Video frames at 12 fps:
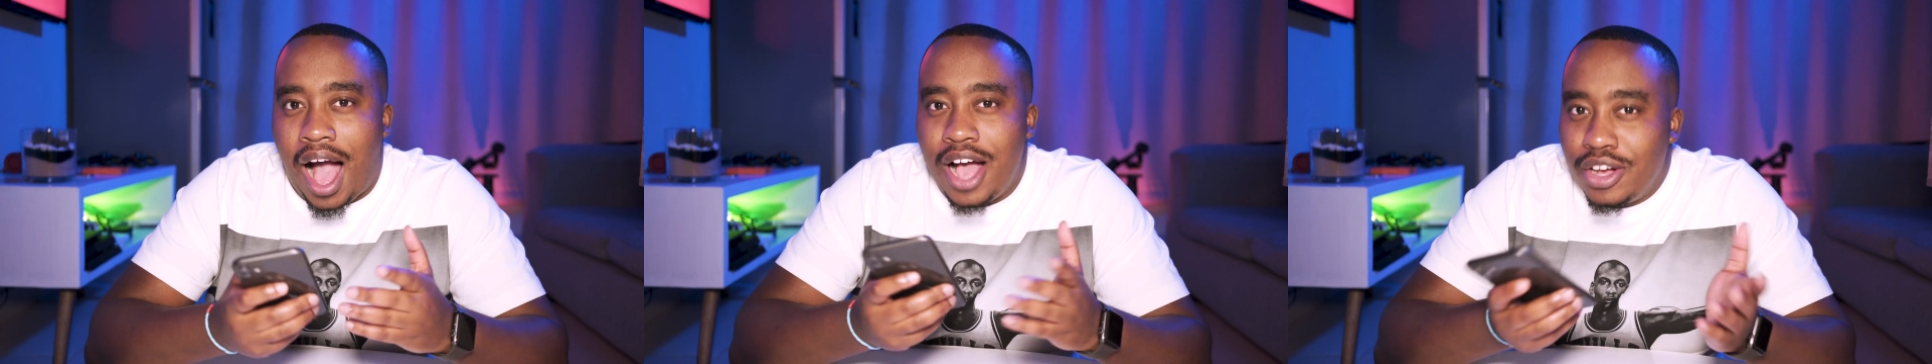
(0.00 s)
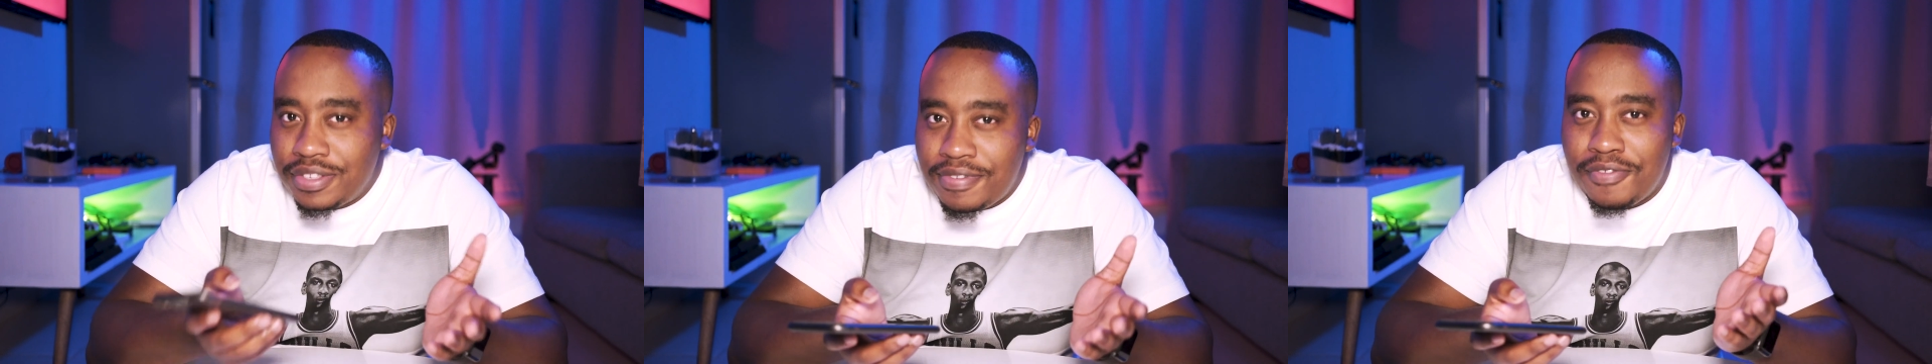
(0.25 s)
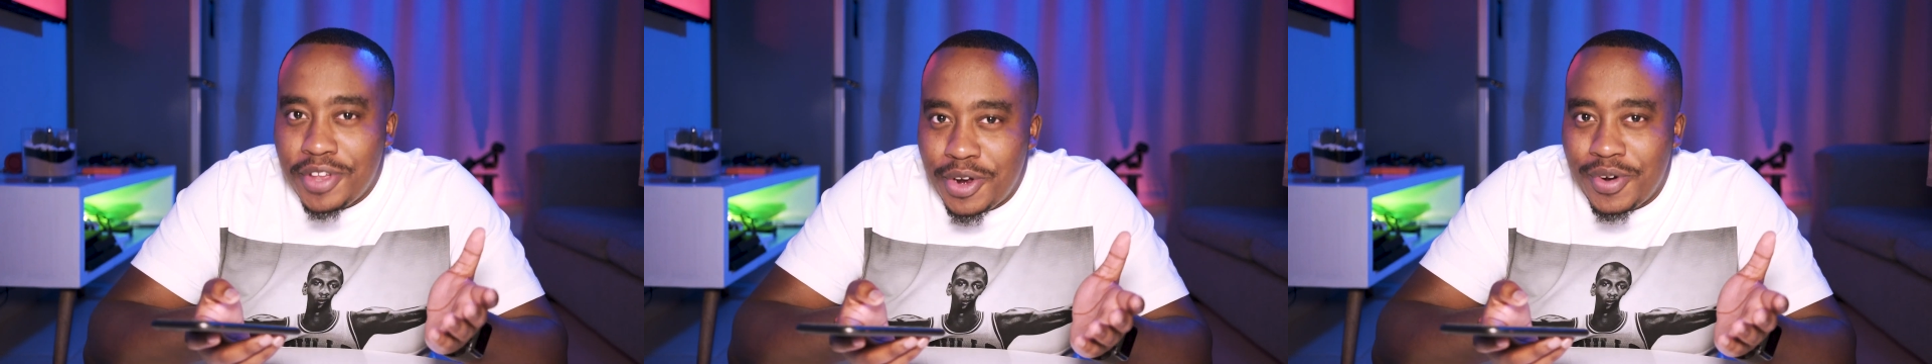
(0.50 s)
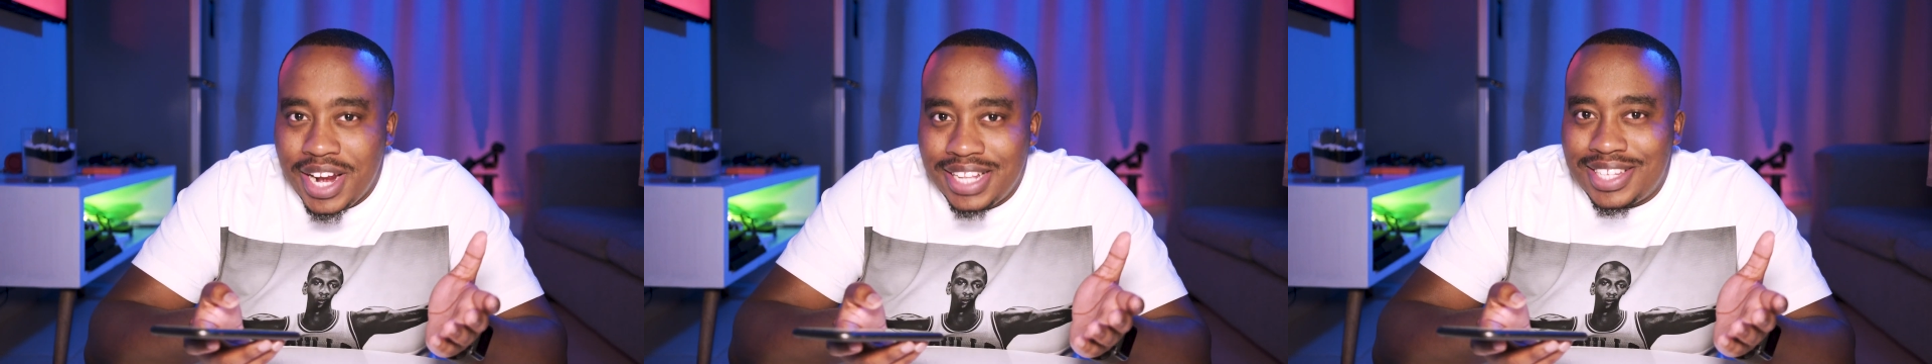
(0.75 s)
I asked for
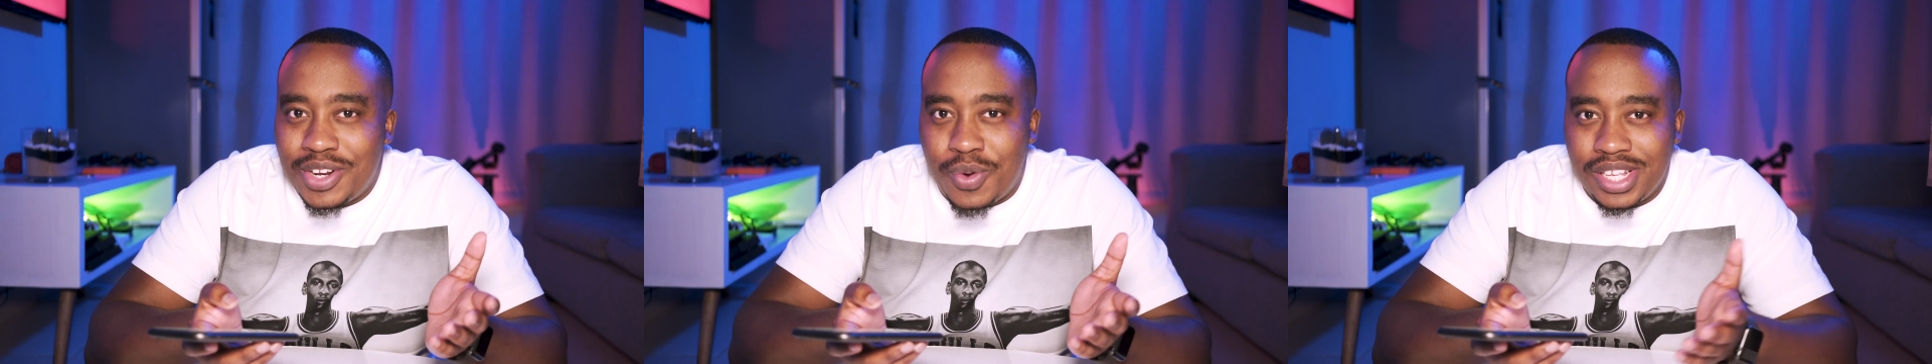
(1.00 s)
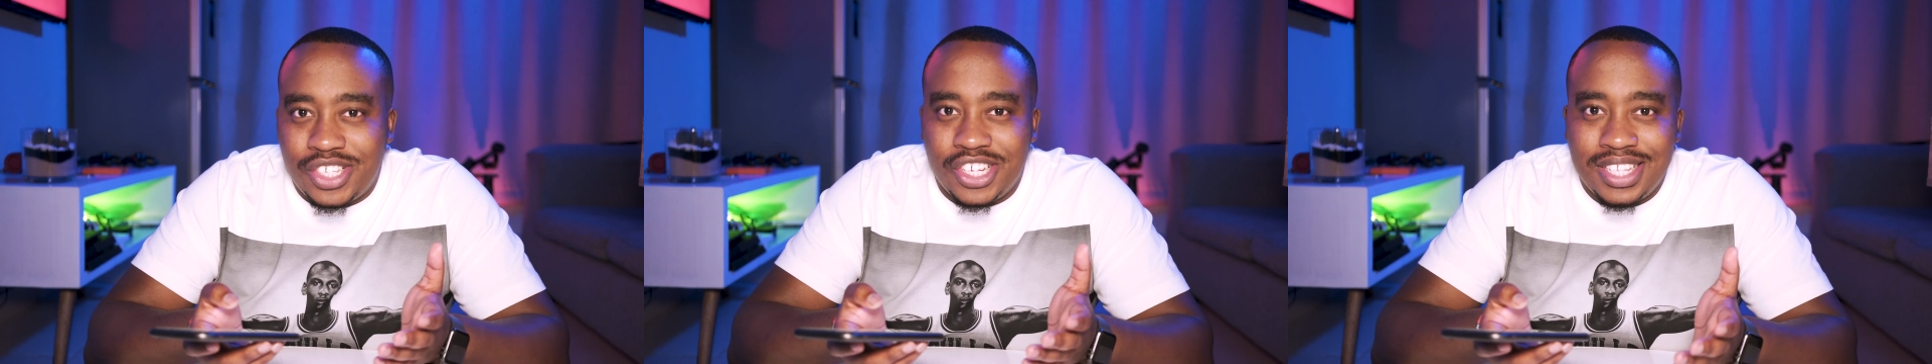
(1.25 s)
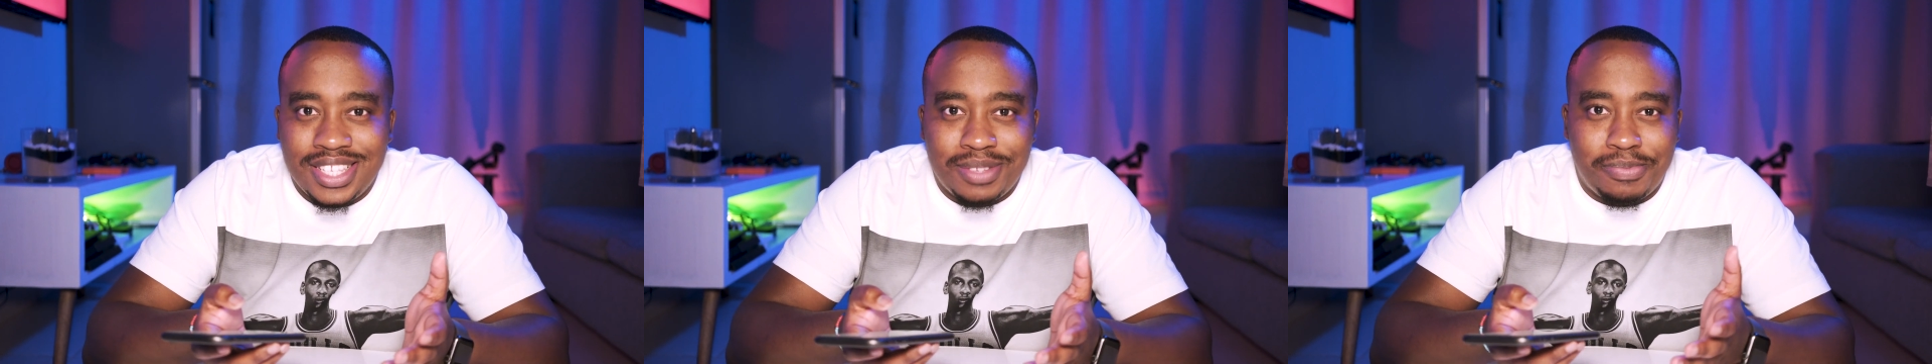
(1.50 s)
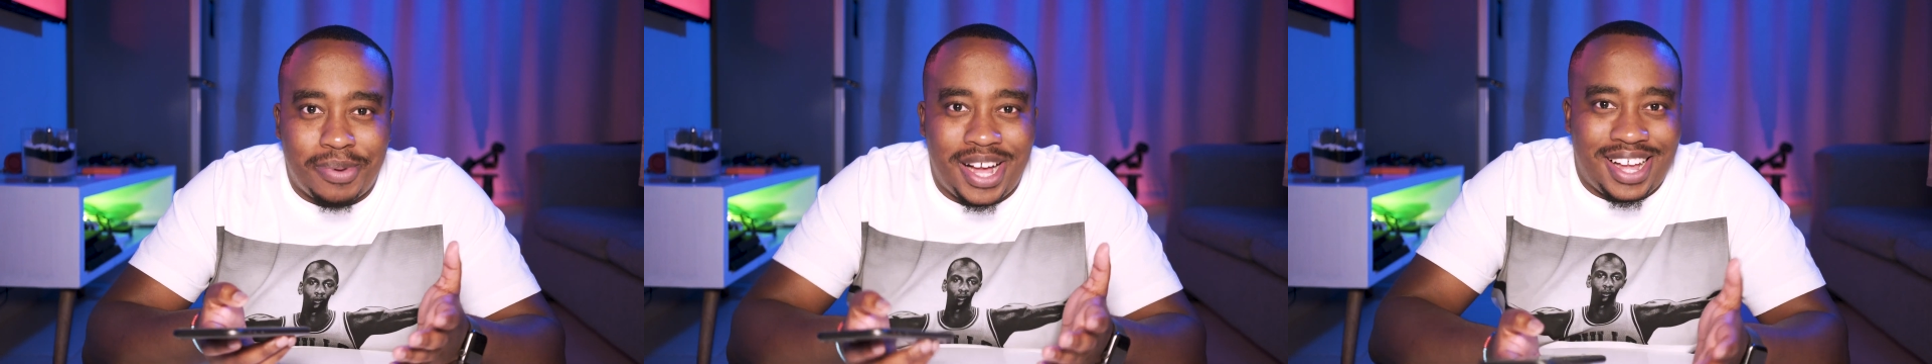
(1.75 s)
video related
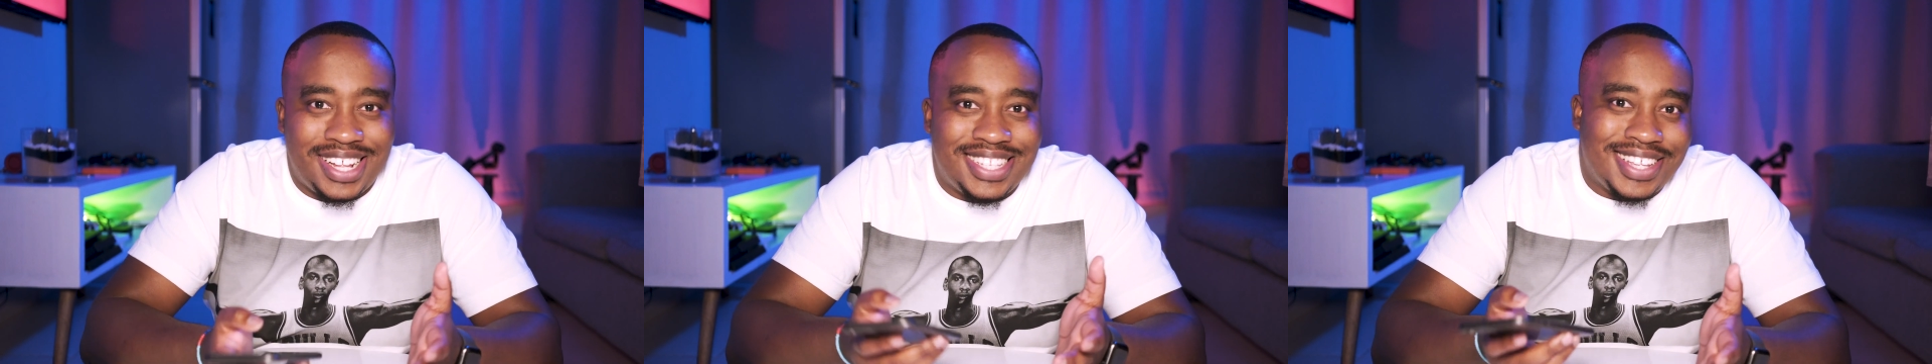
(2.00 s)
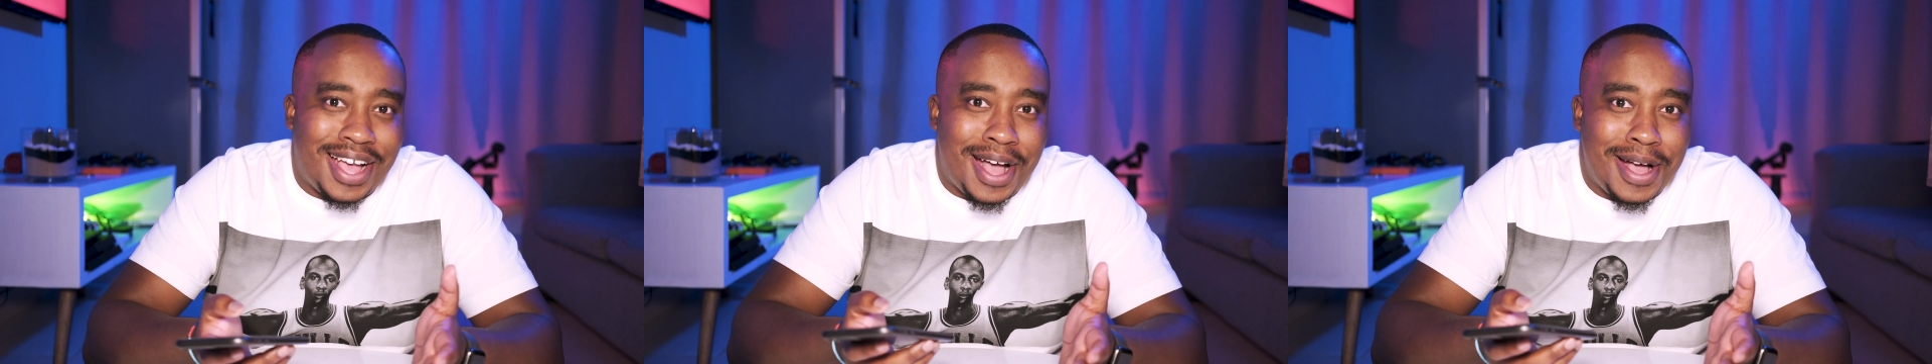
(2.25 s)
questions, but